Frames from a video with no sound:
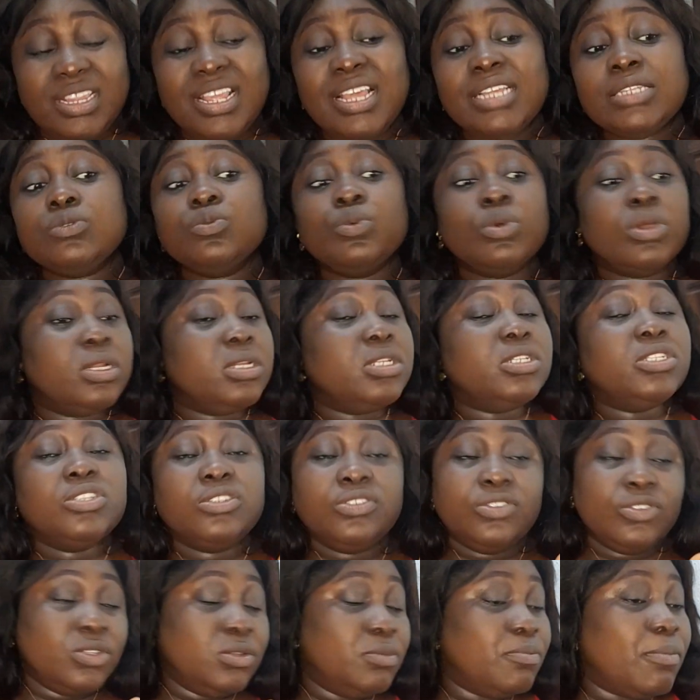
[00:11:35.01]
That's one
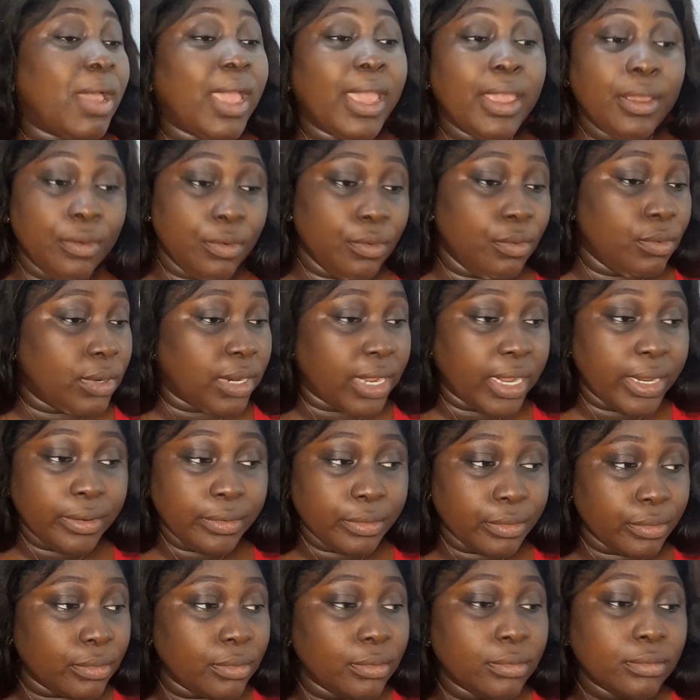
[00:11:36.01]
is just my own. I
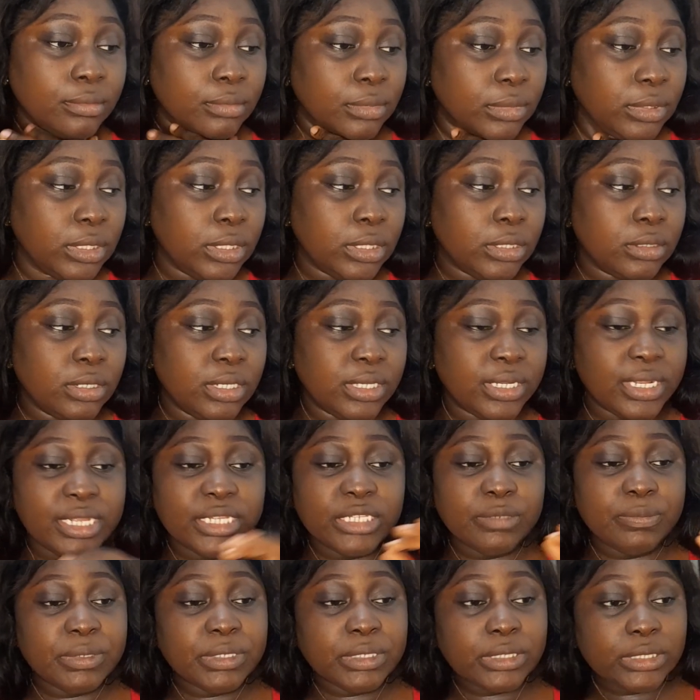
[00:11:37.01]
know, you know, it
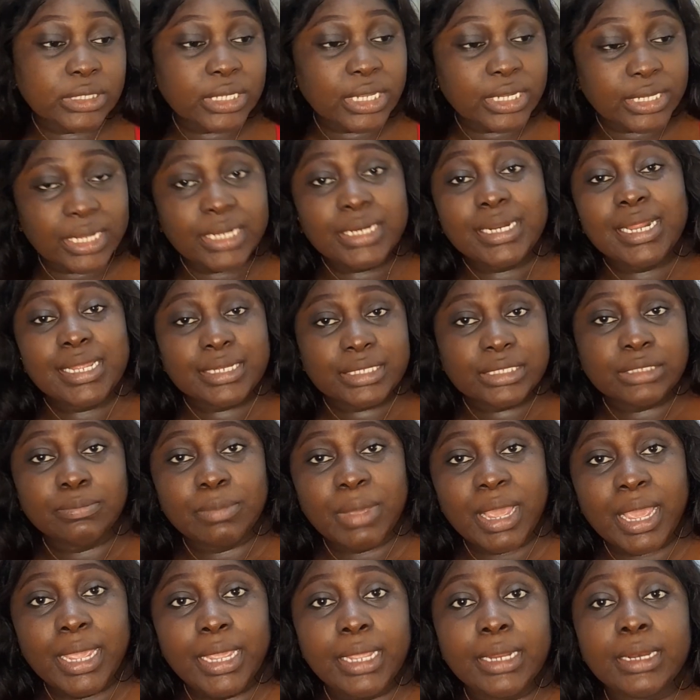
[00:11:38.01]
has been said that that's mine.